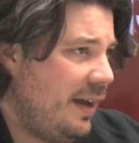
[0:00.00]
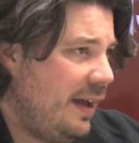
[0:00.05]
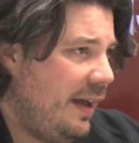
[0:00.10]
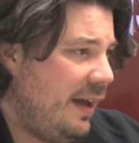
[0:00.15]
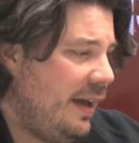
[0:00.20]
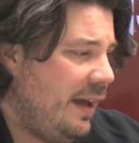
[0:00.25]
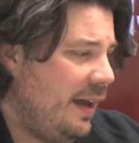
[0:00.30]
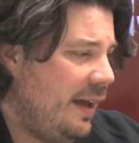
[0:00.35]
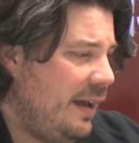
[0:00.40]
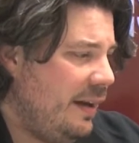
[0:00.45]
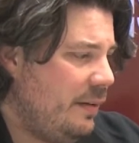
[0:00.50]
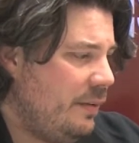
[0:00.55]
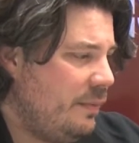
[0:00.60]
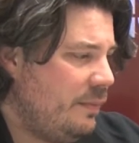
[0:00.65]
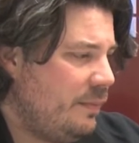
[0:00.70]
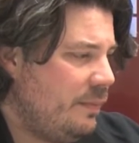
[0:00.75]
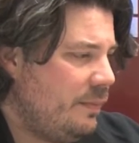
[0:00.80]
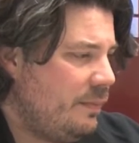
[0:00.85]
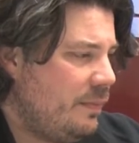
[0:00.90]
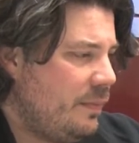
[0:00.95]
And
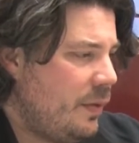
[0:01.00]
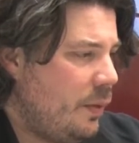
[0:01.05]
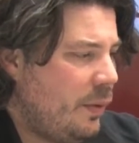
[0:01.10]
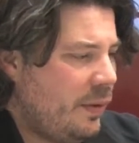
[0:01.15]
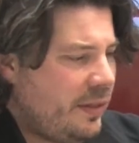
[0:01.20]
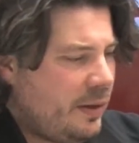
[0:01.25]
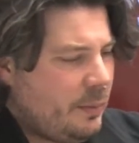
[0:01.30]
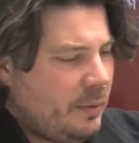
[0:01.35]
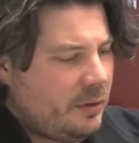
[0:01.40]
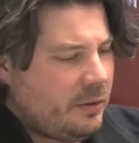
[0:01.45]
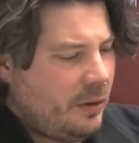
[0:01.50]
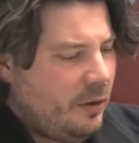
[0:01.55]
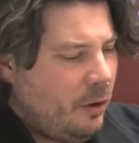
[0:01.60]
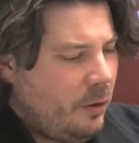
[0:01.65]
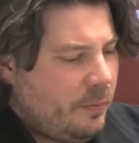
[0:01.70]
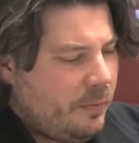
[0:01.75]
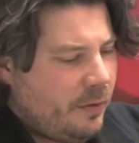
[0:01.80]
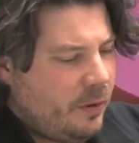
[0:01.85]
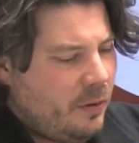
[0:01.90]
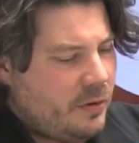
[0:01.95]
the one thing about the
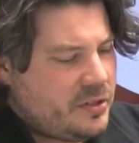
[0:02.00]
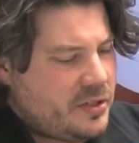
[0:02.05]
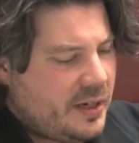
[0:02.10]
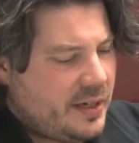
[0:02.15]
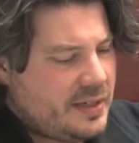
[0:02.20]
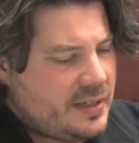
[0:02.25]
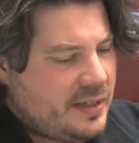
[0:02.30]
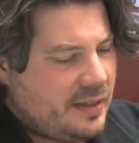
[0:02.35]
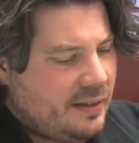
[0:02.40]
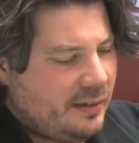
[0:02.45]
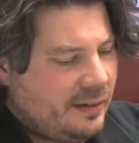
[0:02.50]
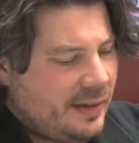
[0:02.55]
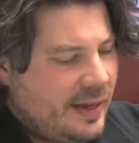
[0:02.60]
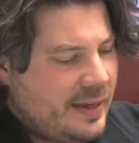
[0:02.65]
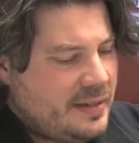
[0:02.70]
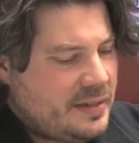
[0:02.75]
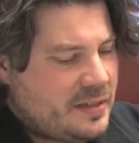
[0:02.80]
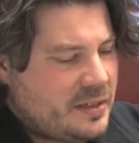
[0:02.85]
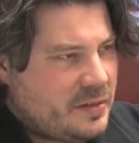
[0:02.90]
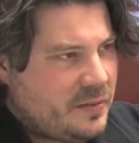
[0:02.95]
GoPro is you can see the
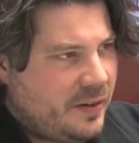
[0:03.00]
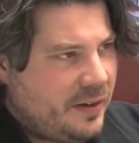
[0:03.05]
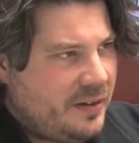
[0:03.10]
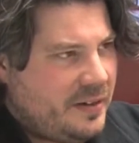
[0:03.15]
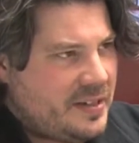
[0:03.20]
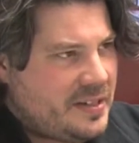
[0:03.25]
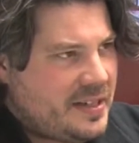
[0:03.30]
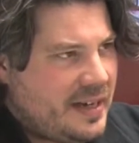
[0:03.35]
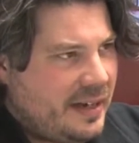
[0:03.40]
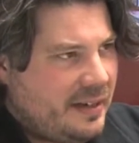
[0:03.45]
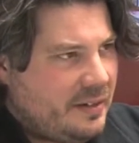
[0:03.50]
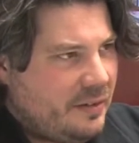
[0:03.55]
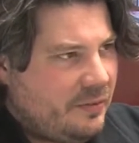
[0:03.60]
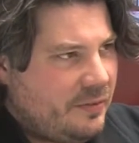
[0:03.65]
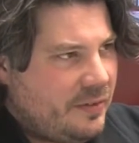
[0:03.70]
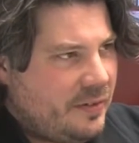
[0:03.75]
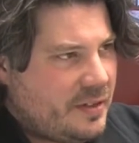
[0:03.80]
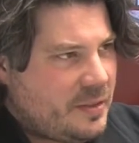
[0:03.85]
lens is very distinctive.